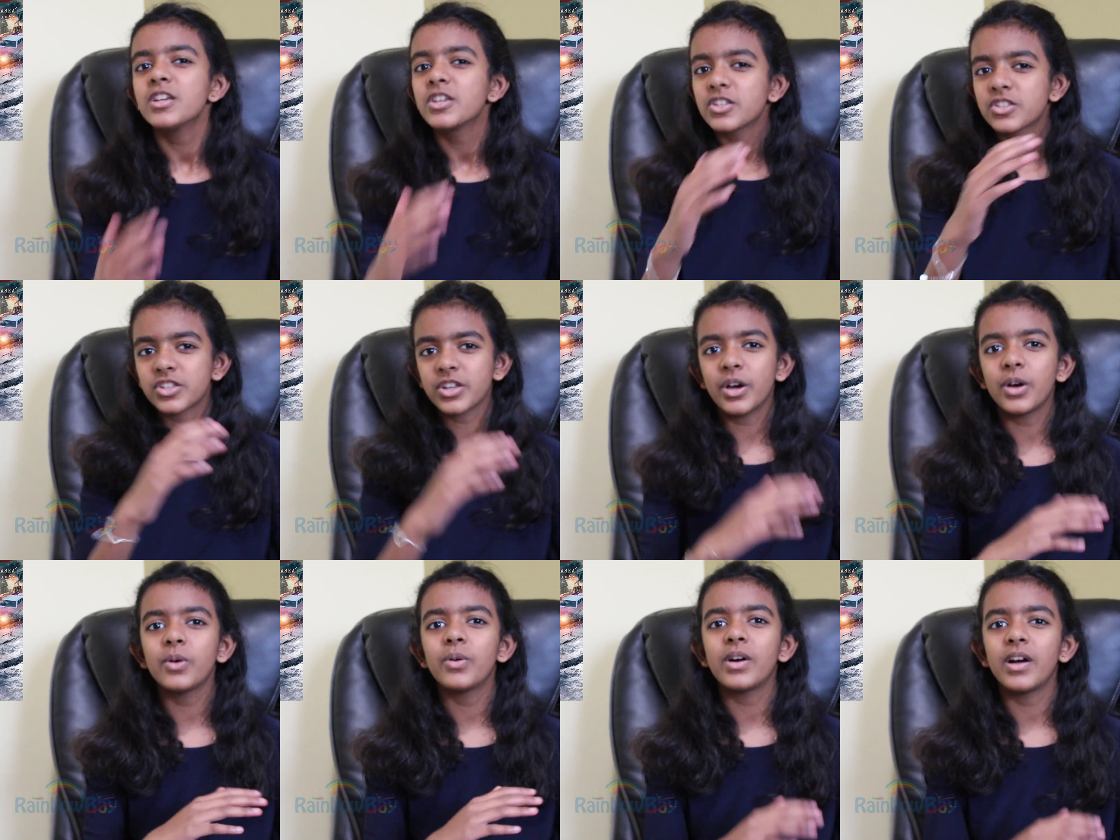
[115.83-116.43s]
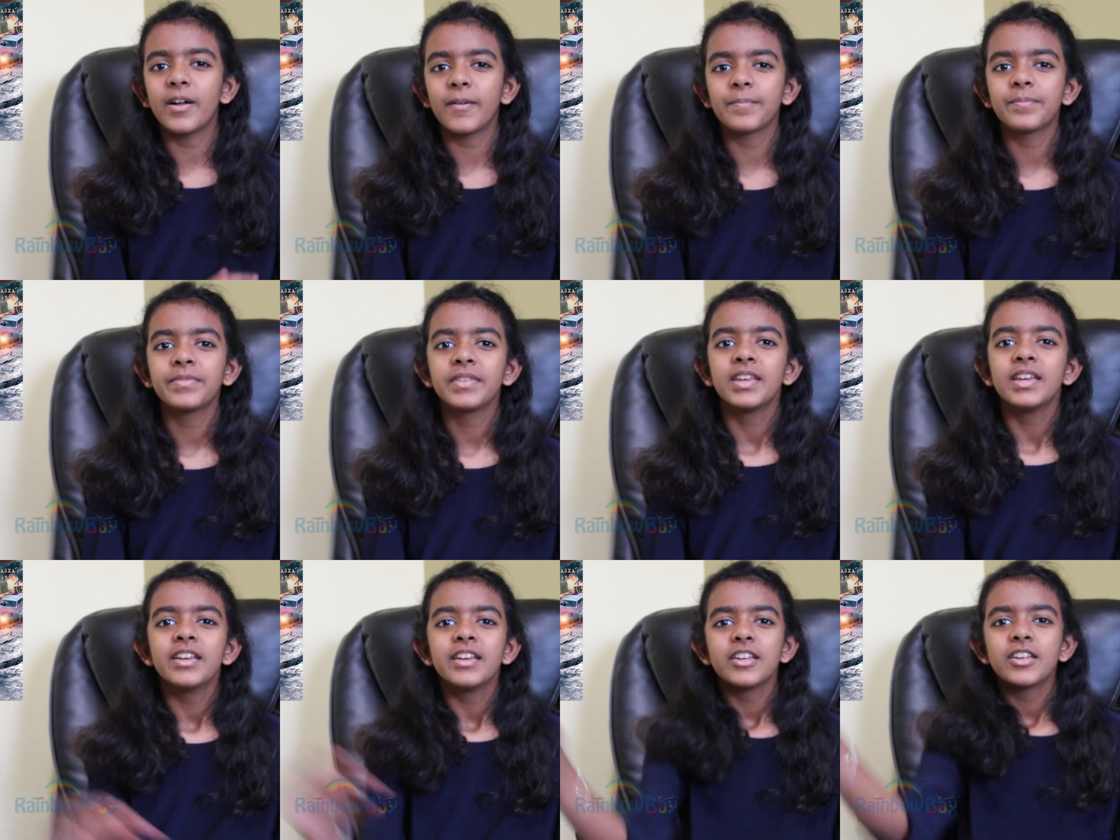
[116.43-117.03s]
So, um,
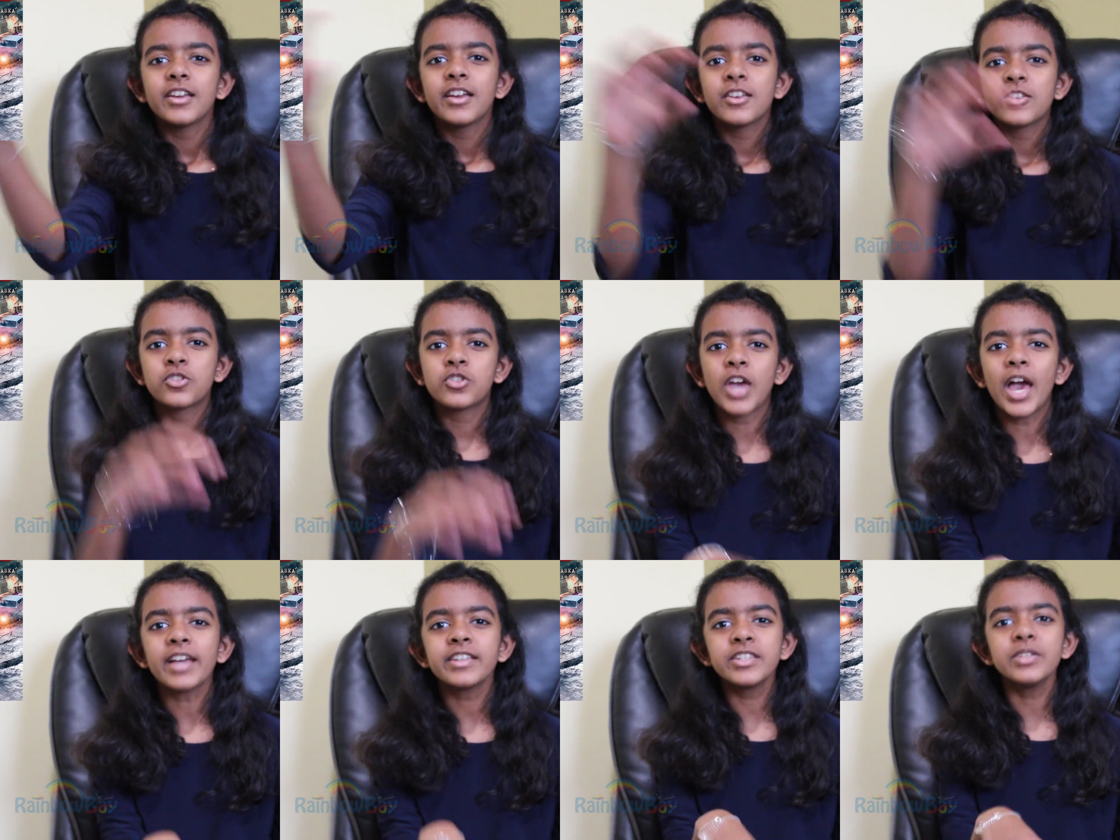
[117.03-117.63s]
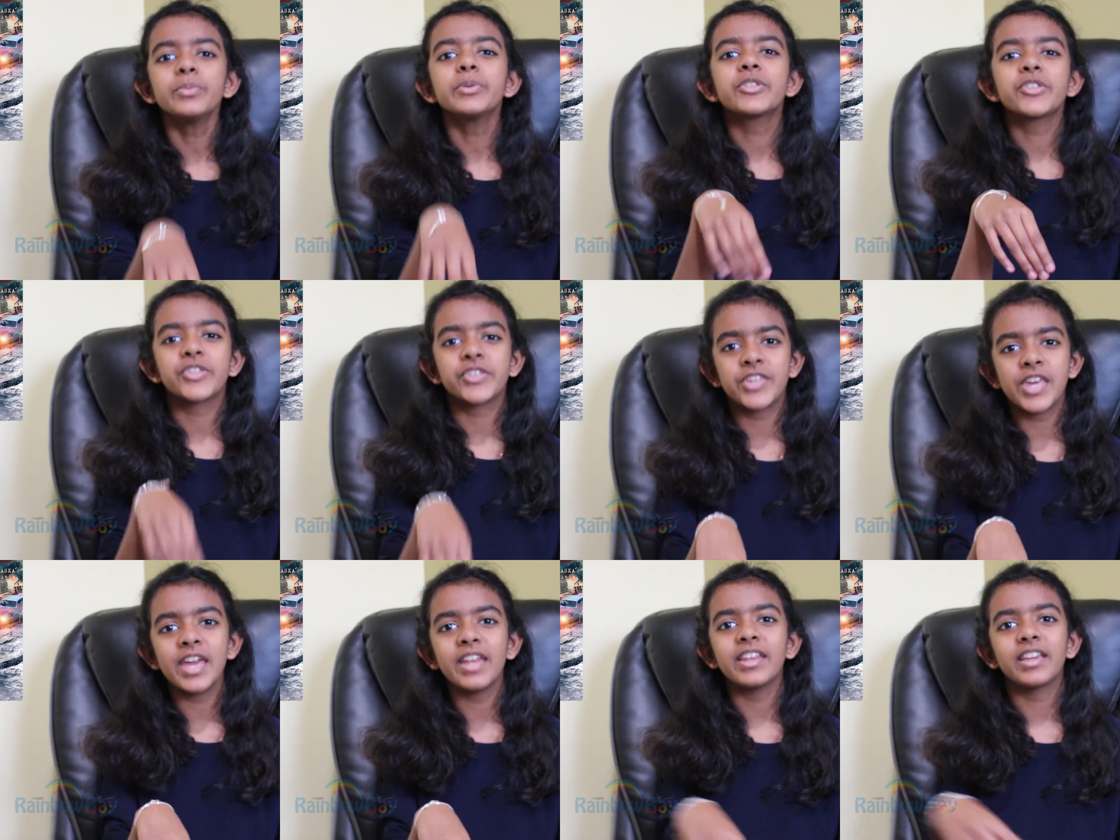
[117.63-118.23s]
Jackson was
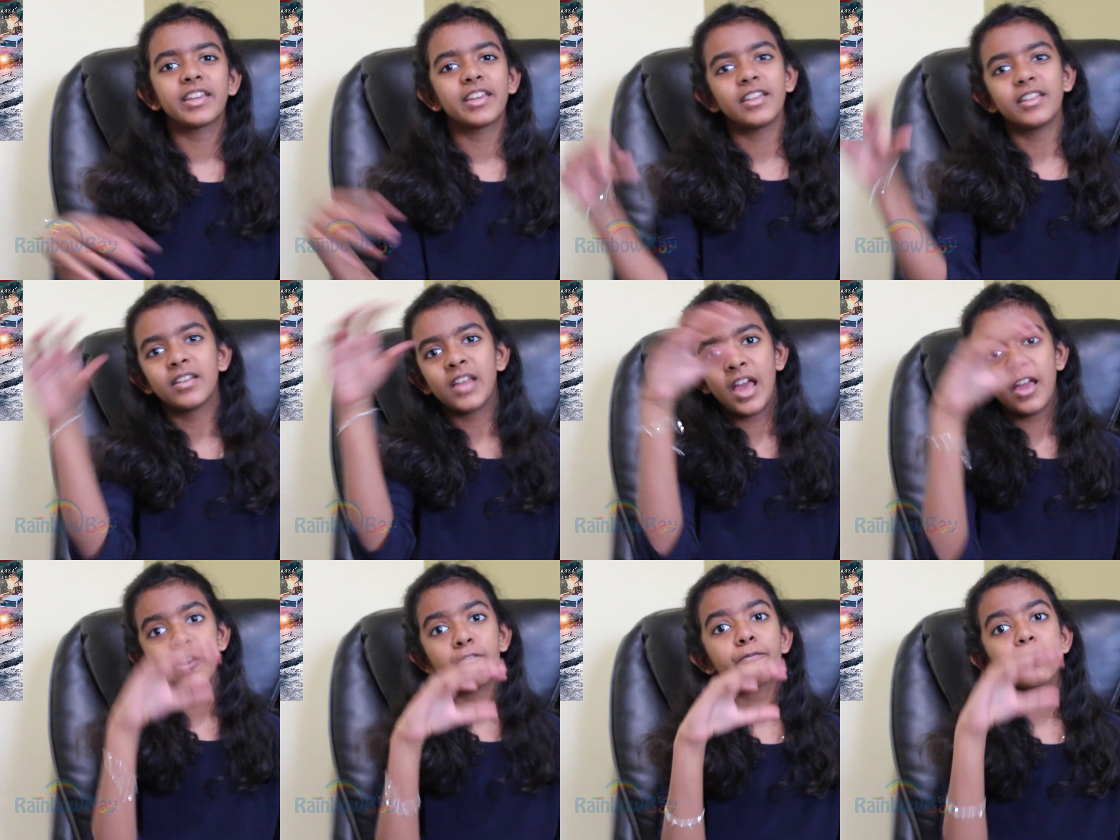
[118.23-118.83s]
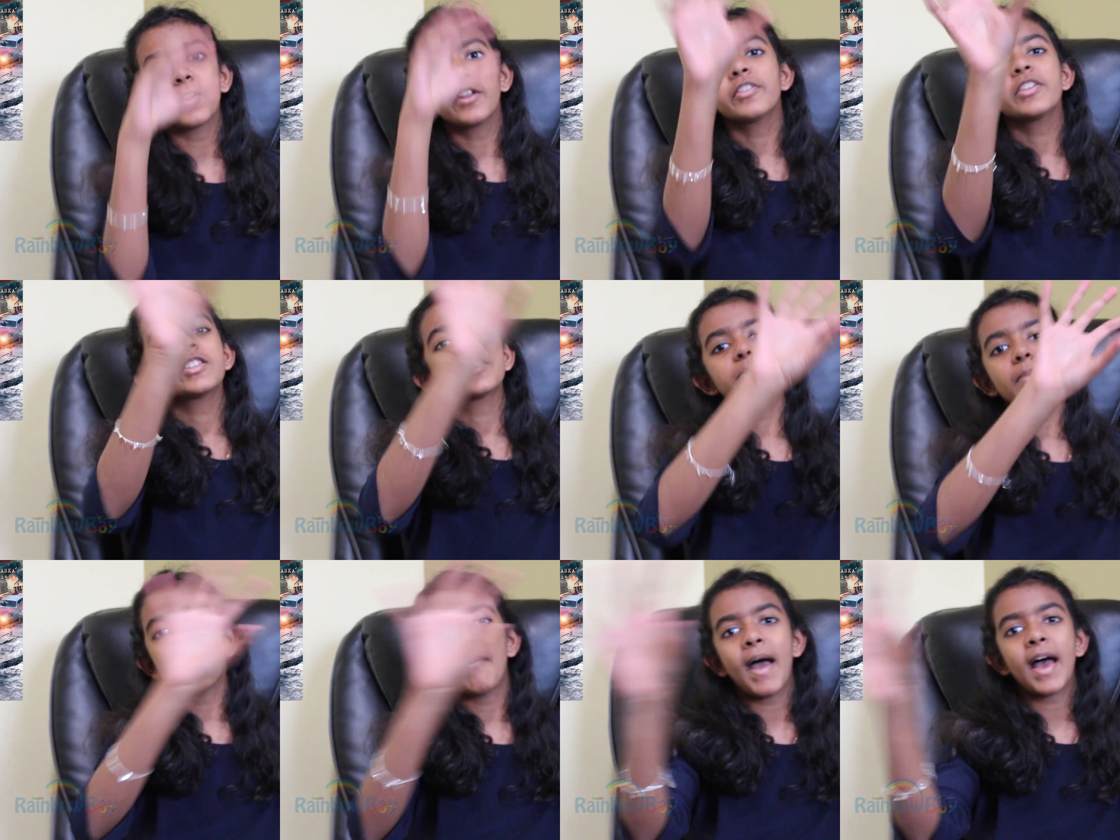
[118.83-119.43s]
standing in, in front of
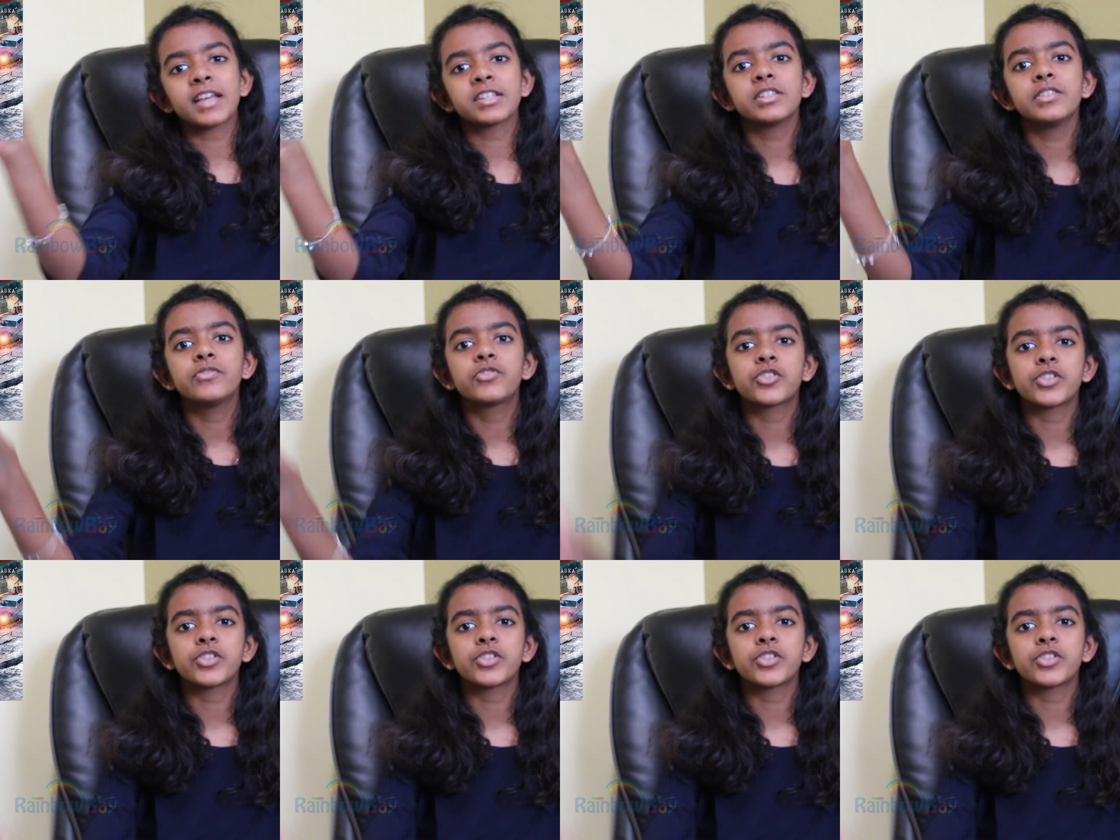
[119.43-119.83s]
this massive